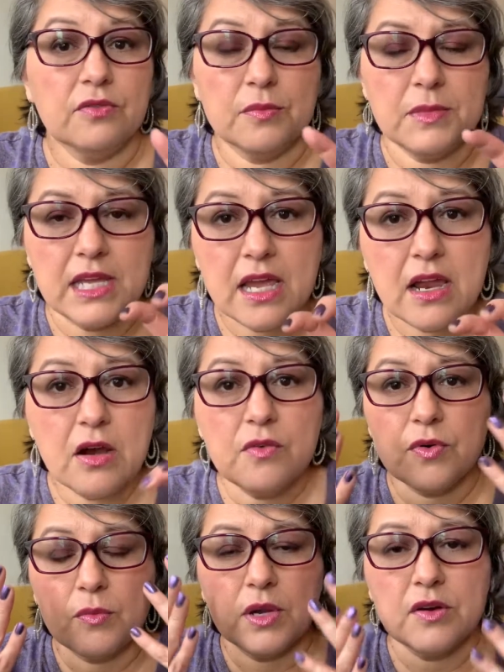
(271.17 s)
from the air,
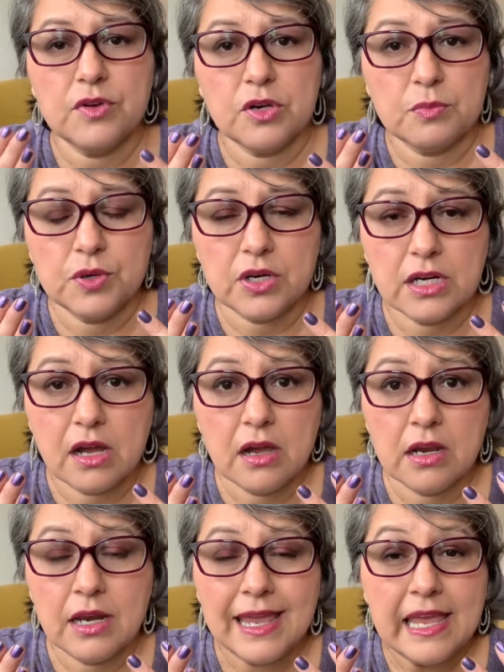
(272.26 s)
from whatever you're putting on.